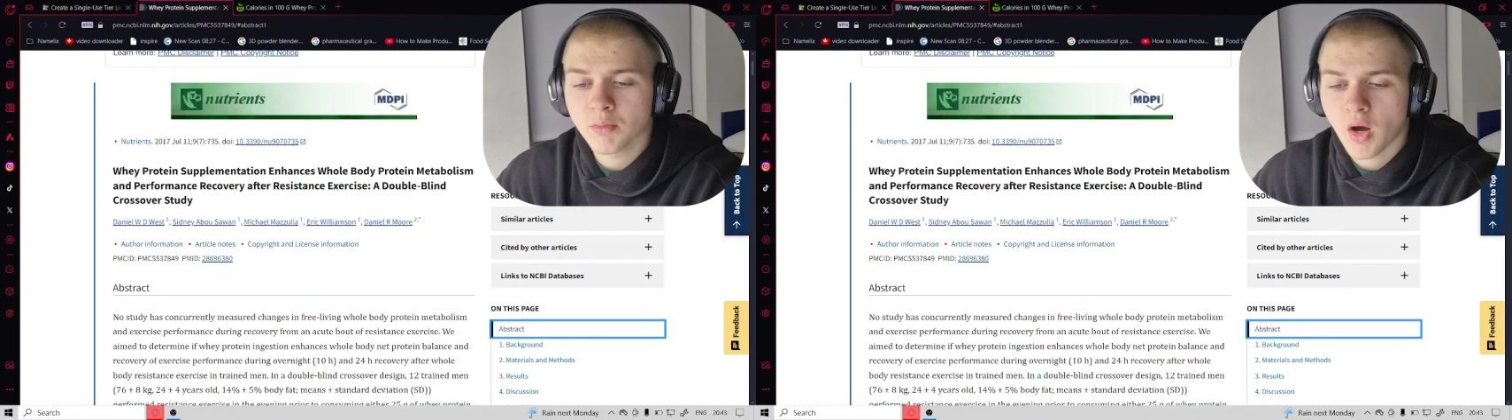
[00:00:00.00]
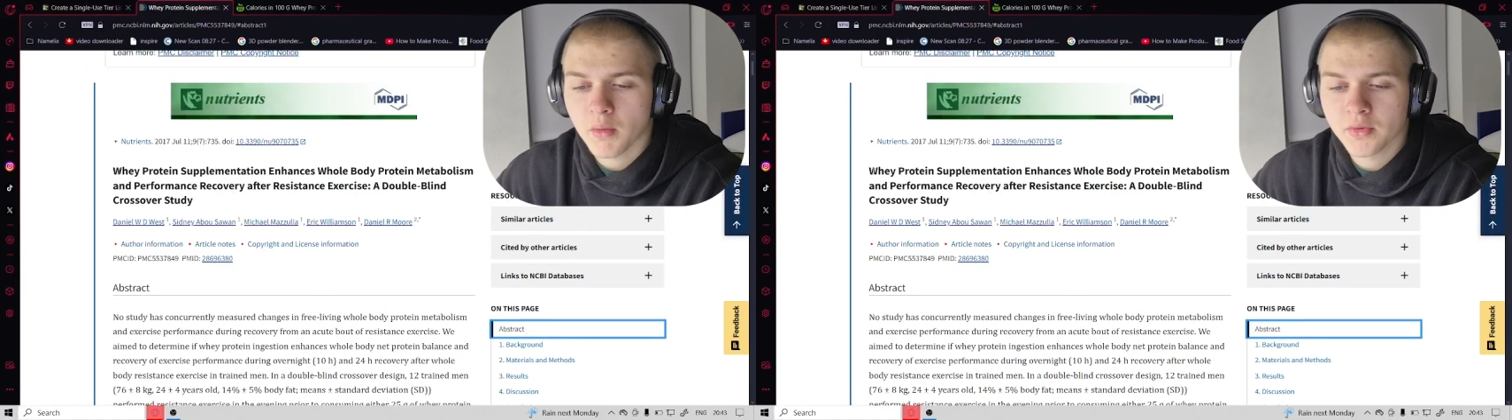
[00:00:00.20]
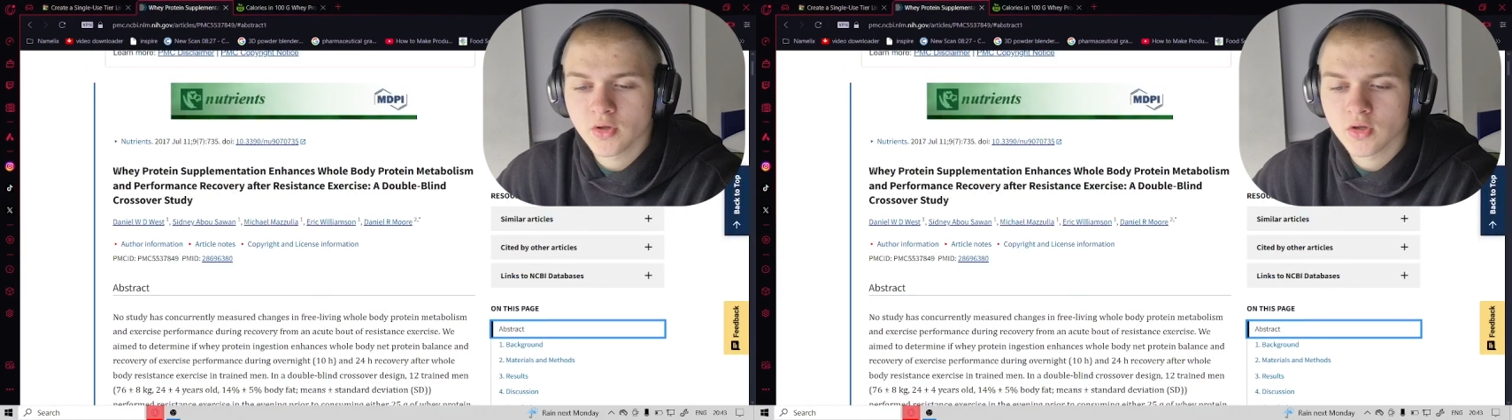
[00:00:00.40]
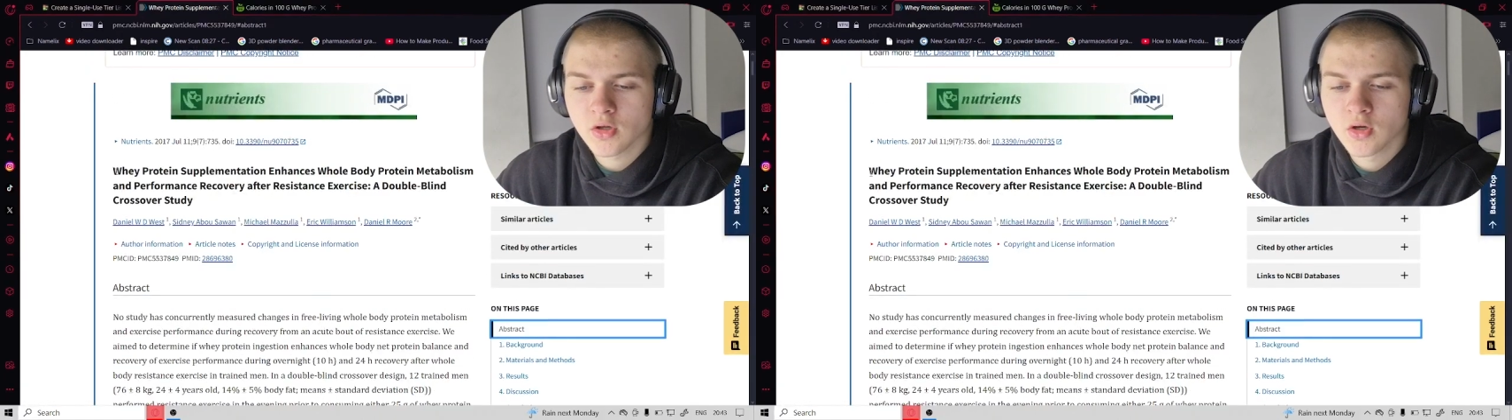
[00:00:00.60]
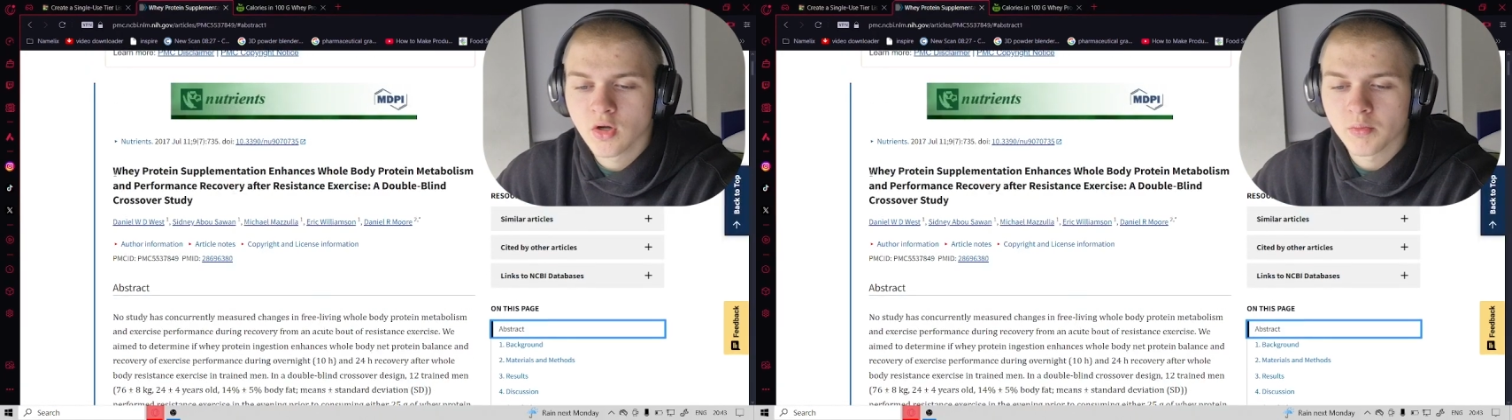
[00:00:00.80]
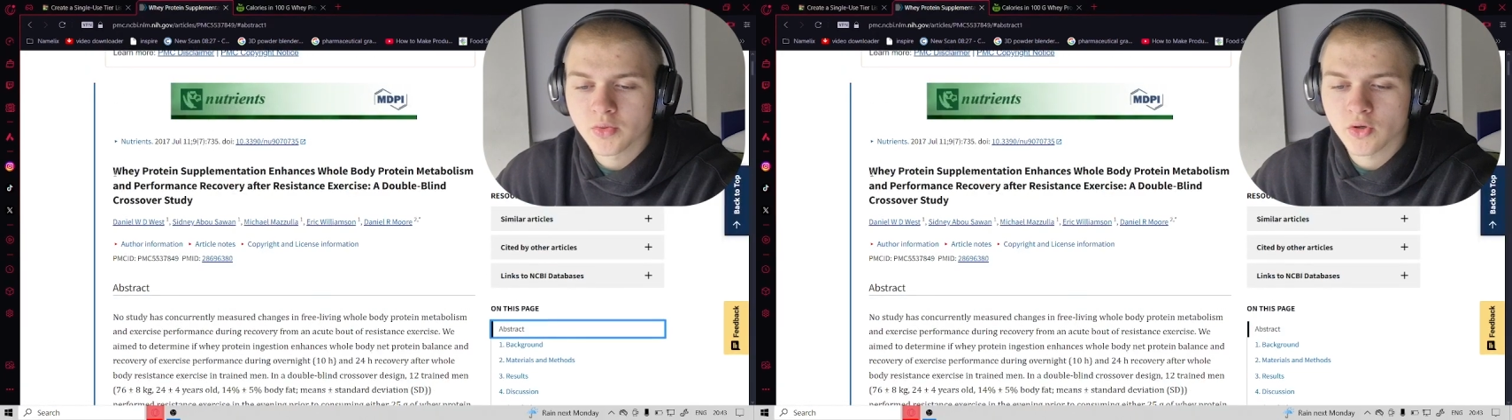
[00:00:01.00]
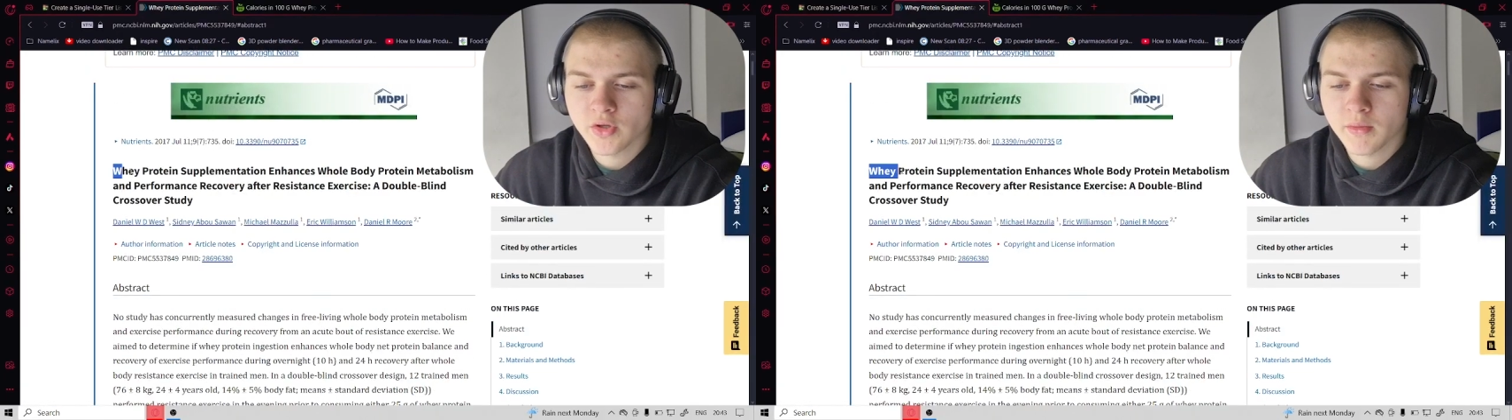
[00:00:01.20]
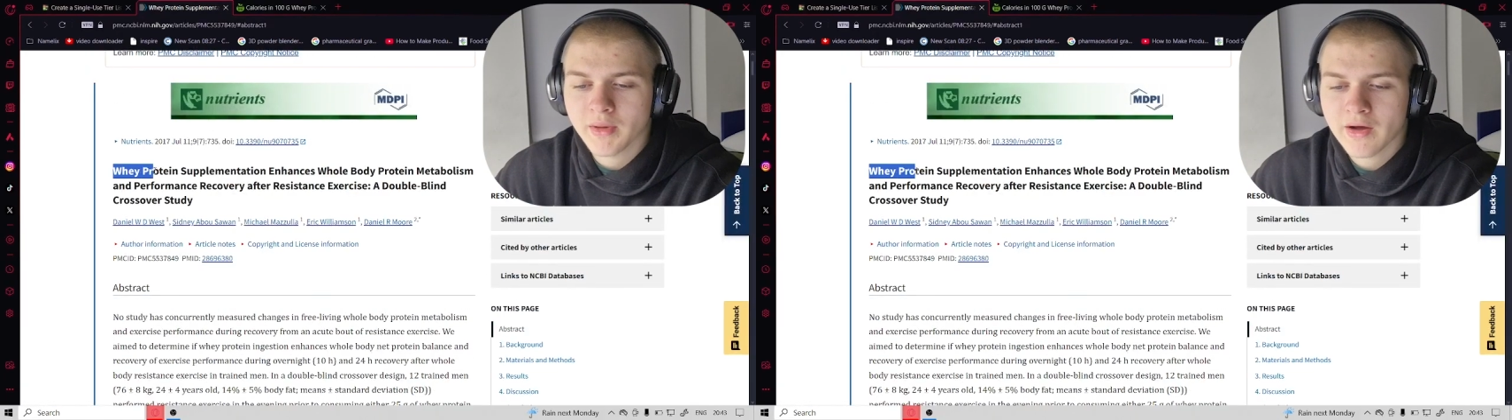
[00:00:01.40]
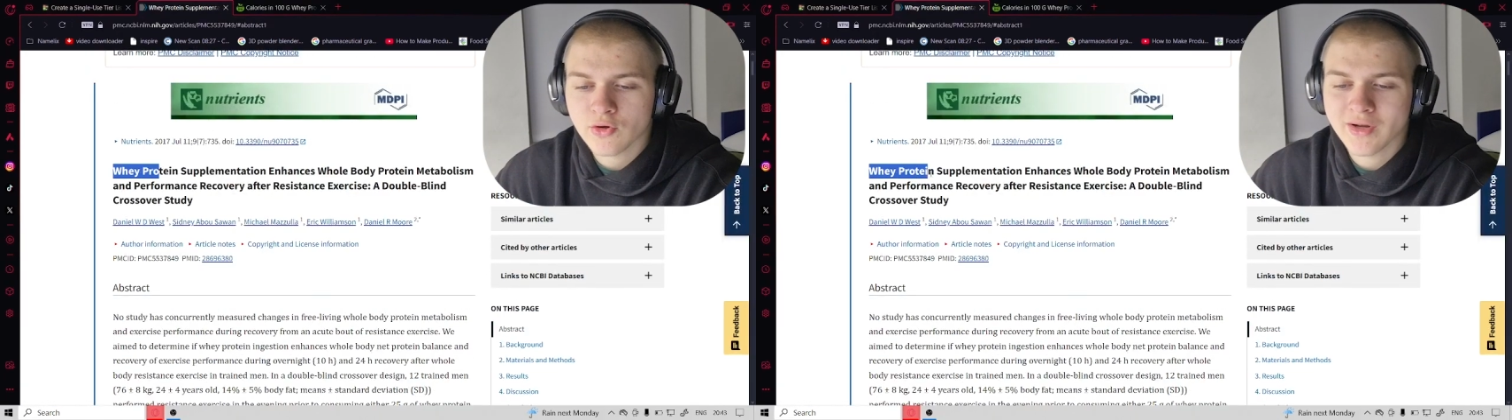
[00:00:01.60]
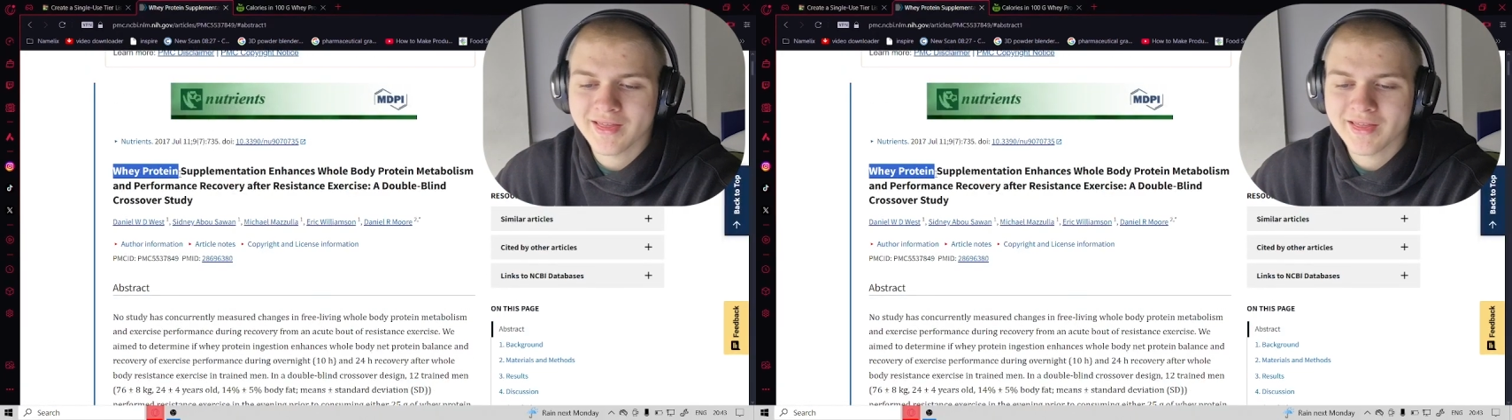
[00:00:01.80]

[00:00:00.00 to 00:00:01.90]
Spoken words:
popular protein powder,